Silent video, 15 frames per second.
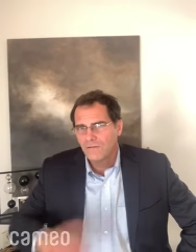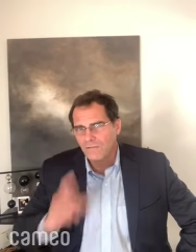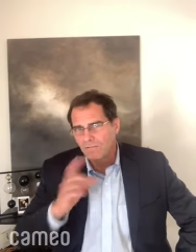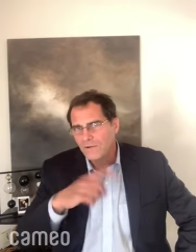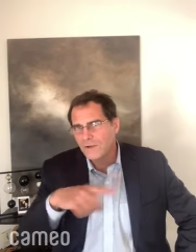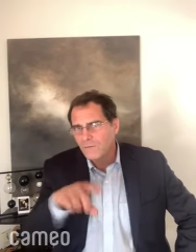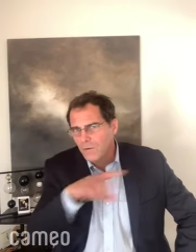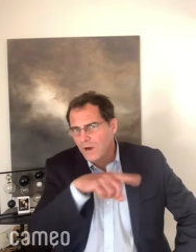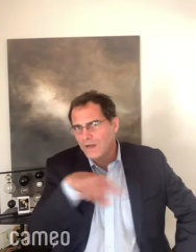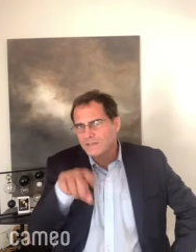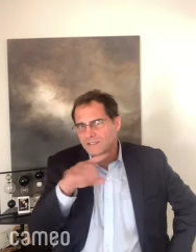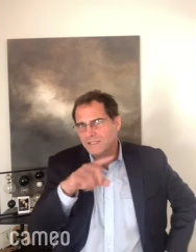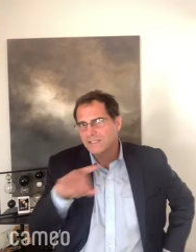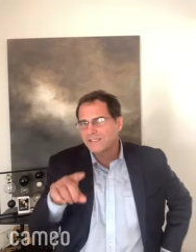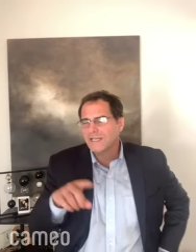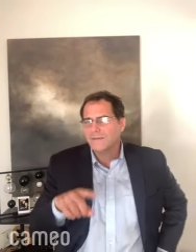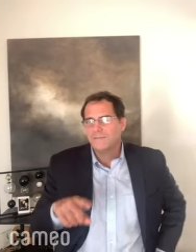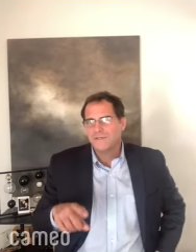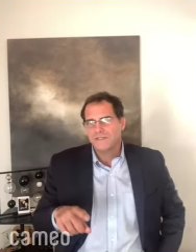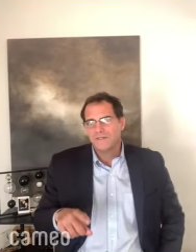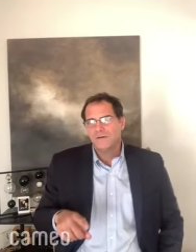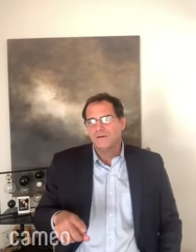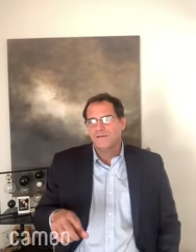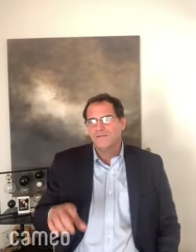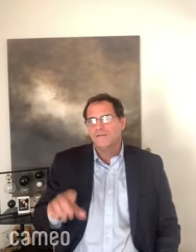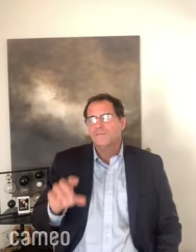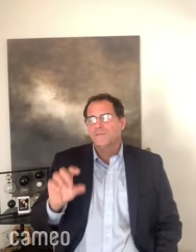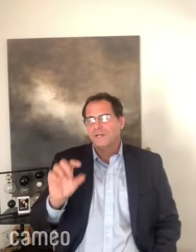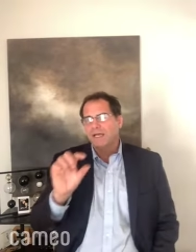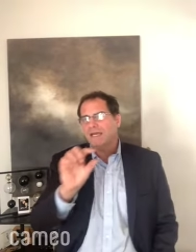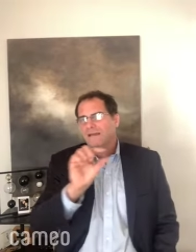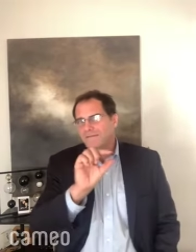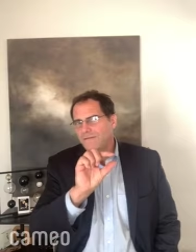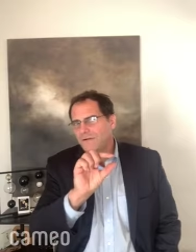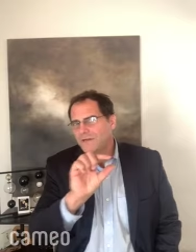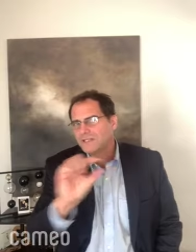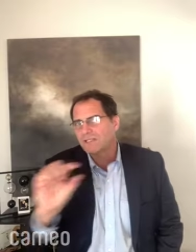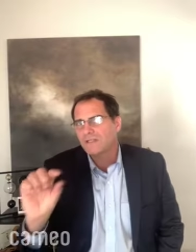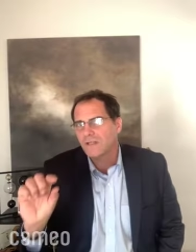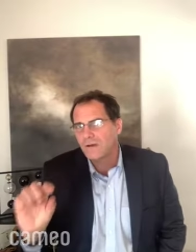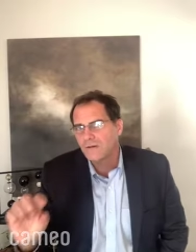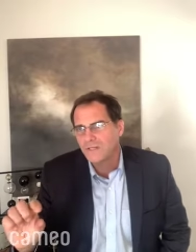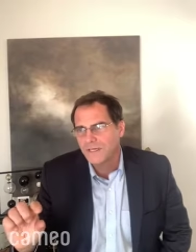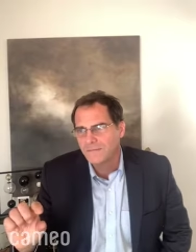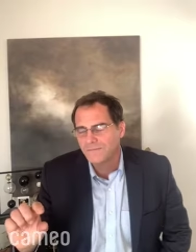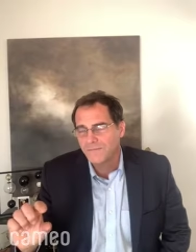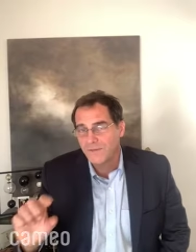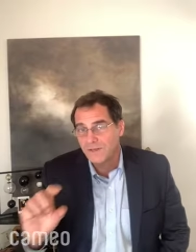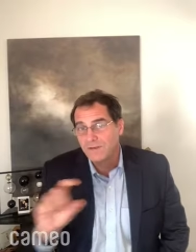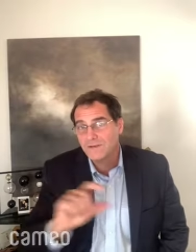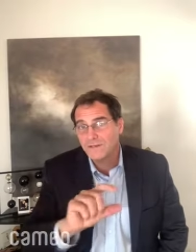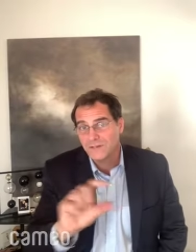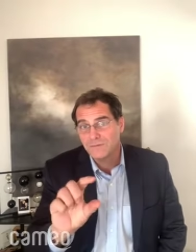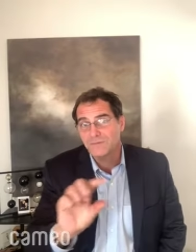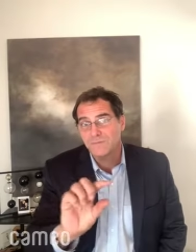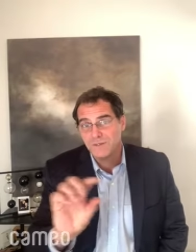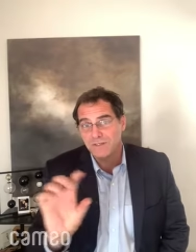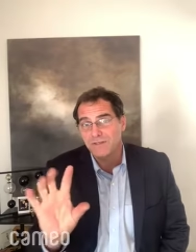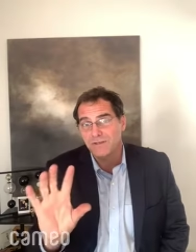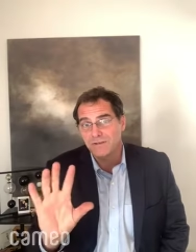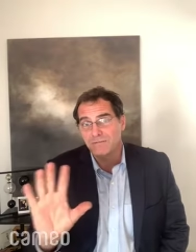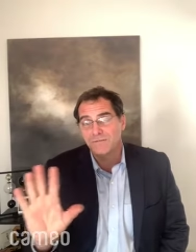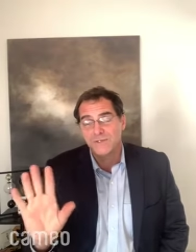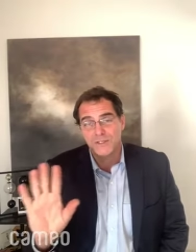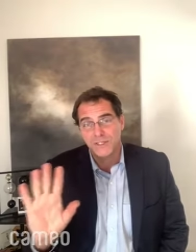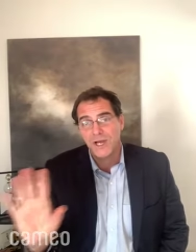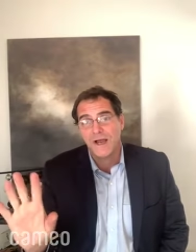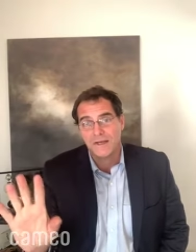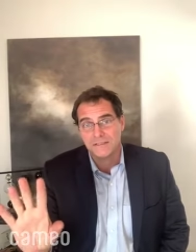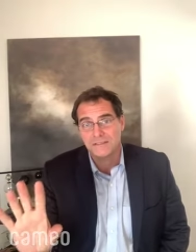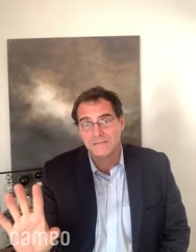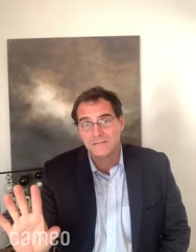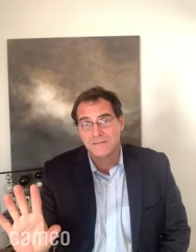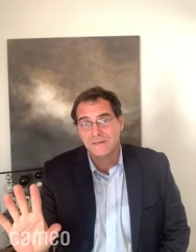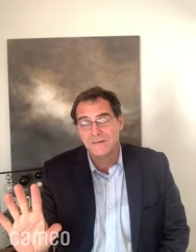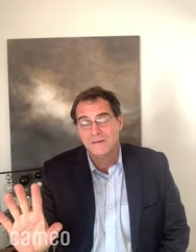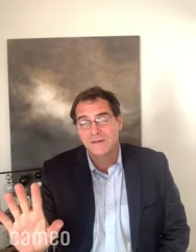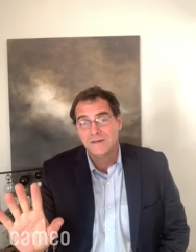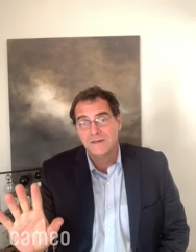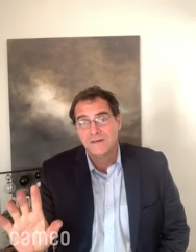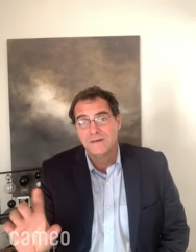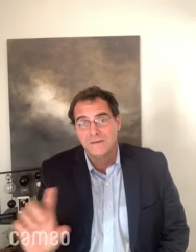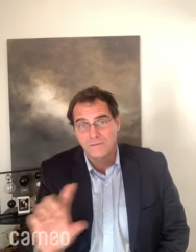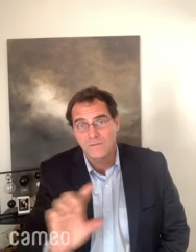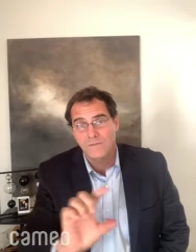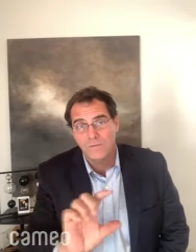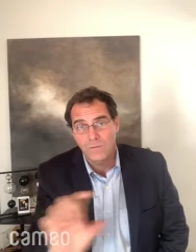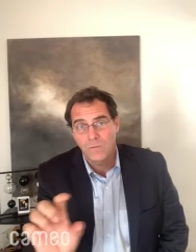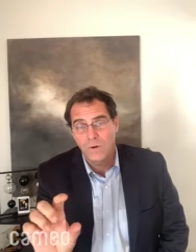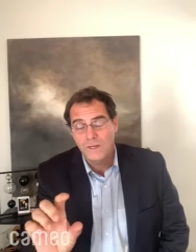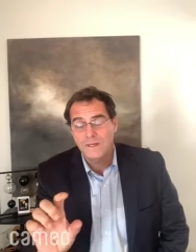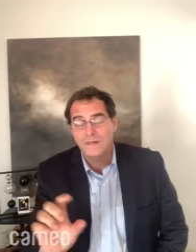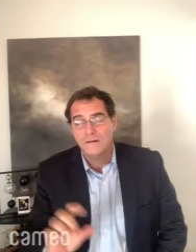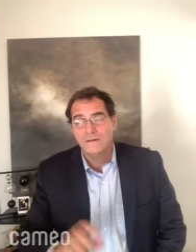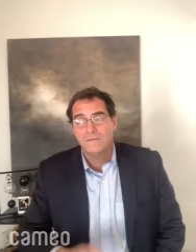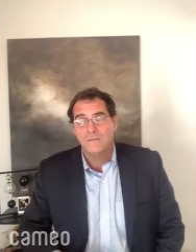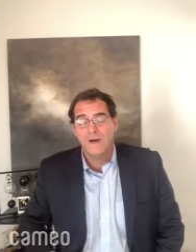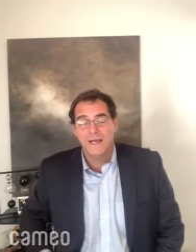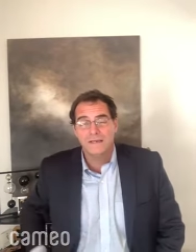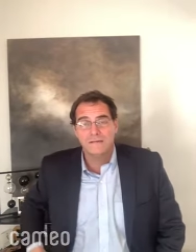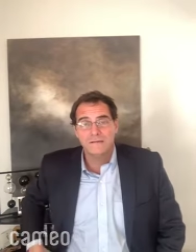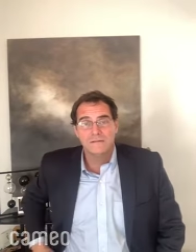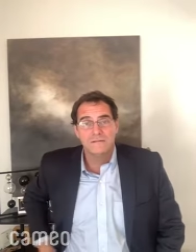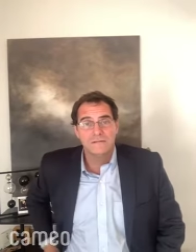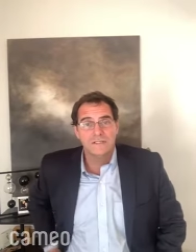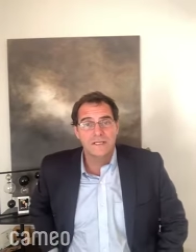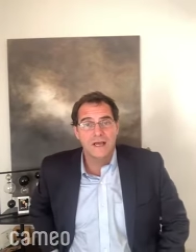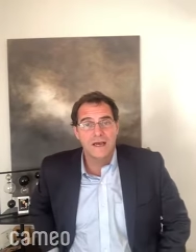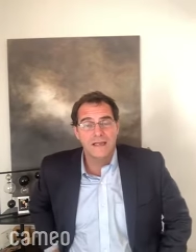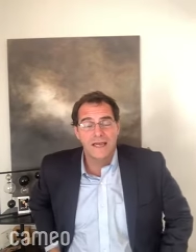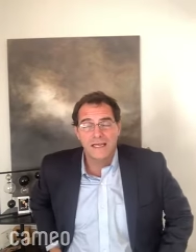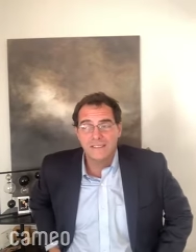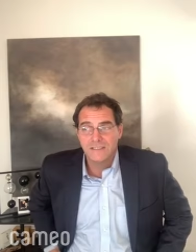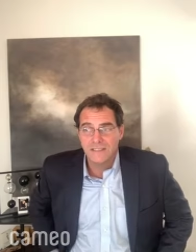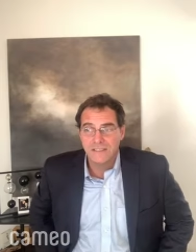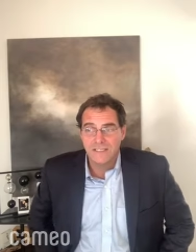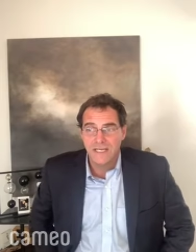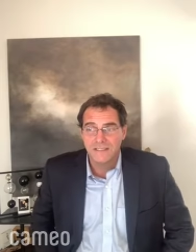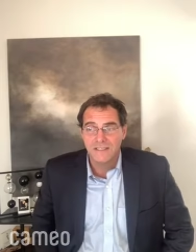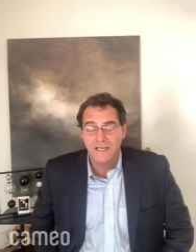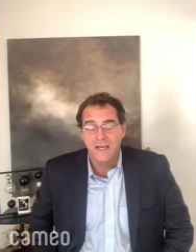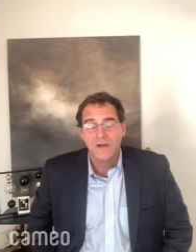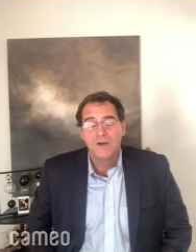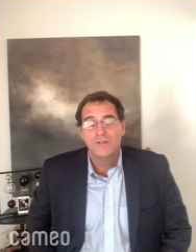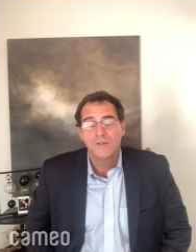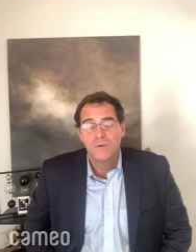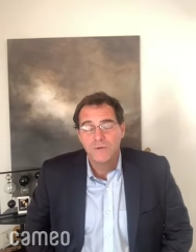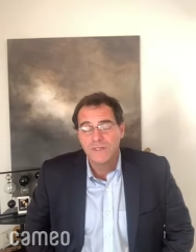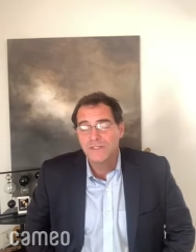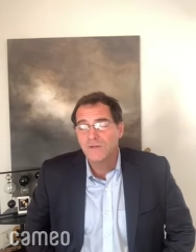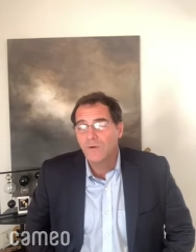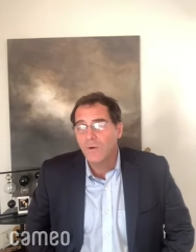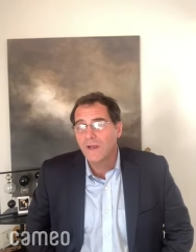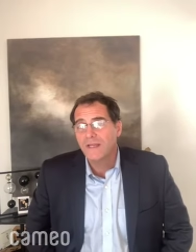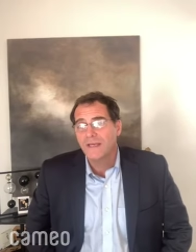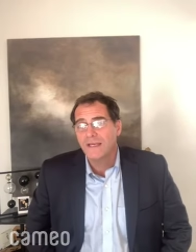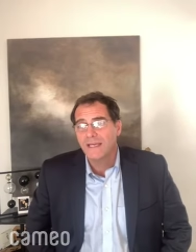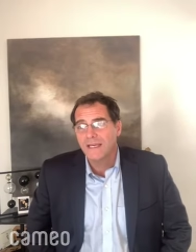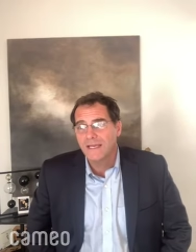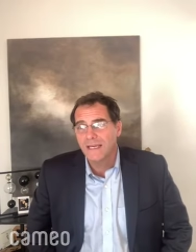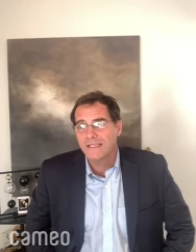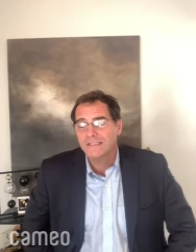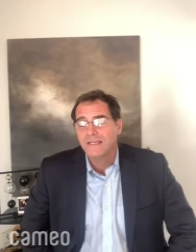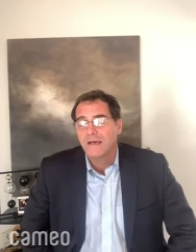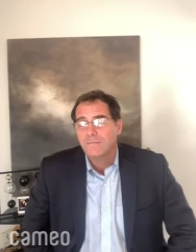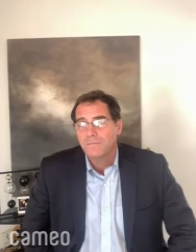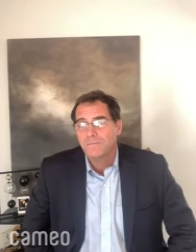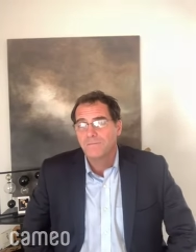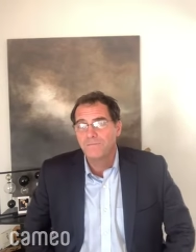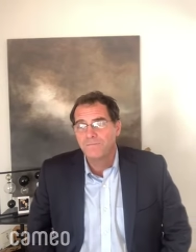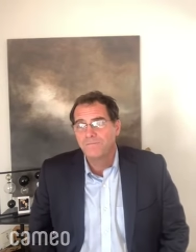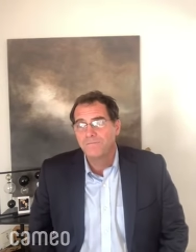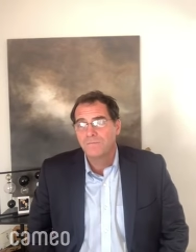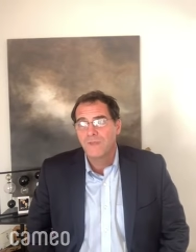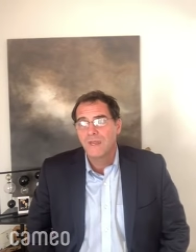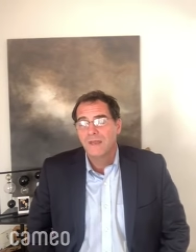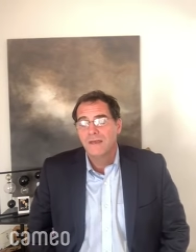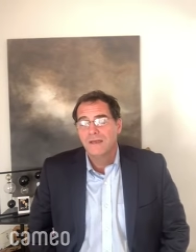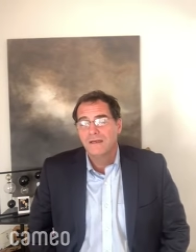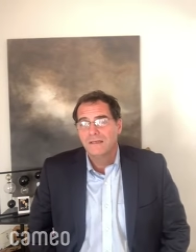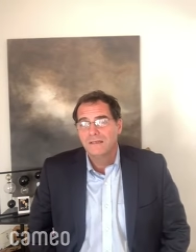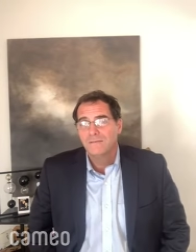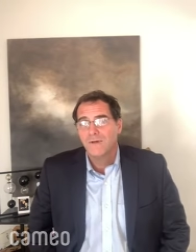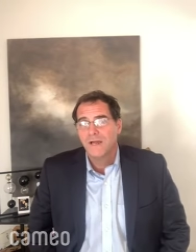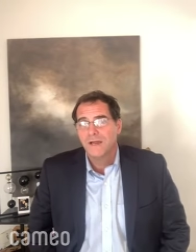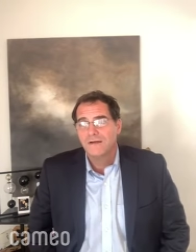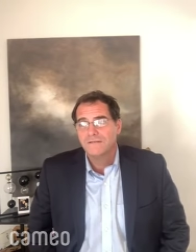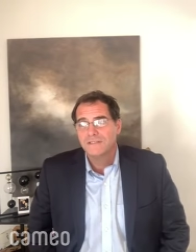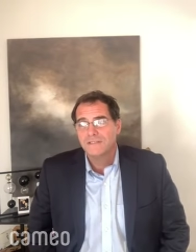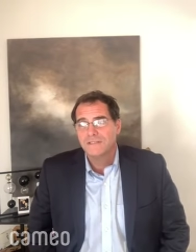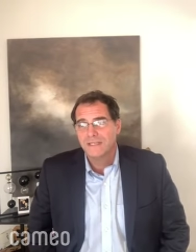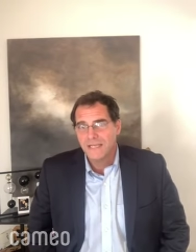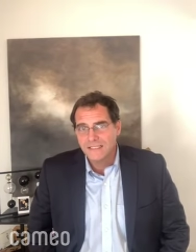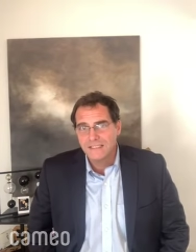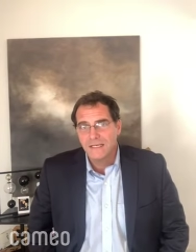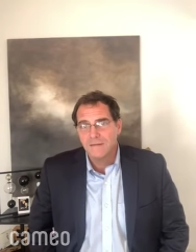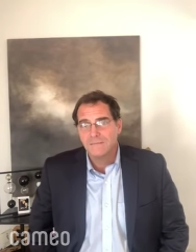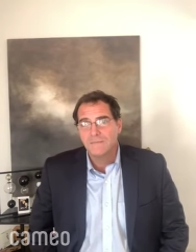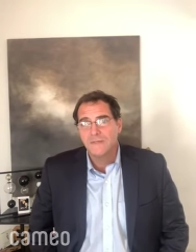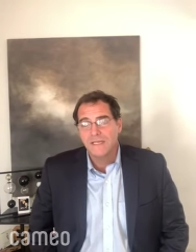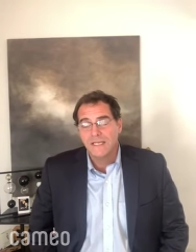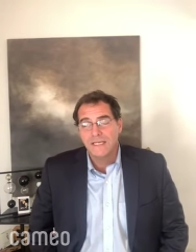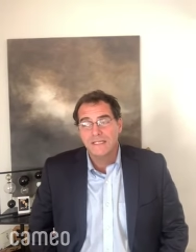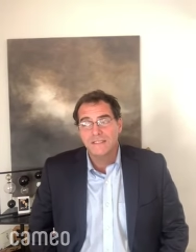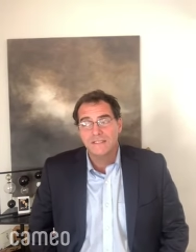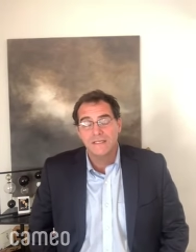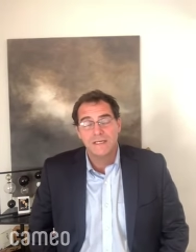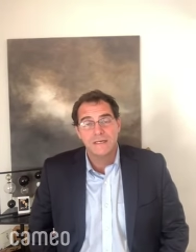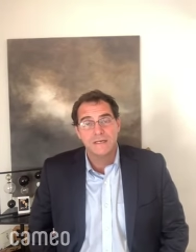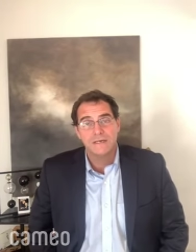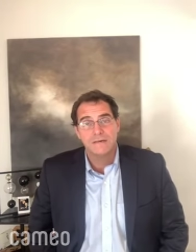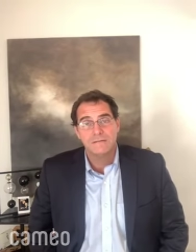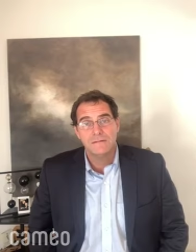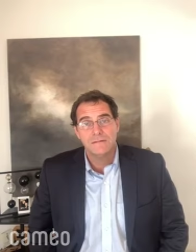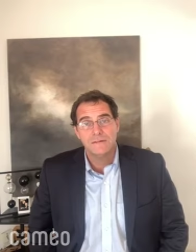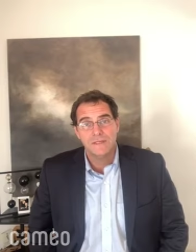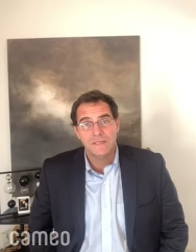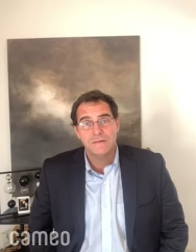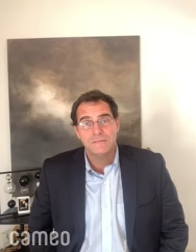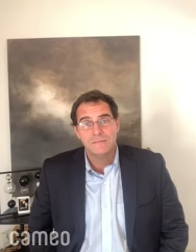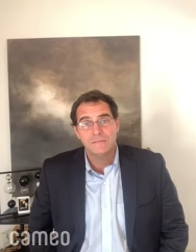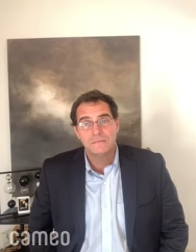rewatch this episode, if you play it very slowly, you will you'll, you'll be shocked what Michael Scott actually says. So when he's quitting, he gets up. He's in my office. He gets up and he's uh, you know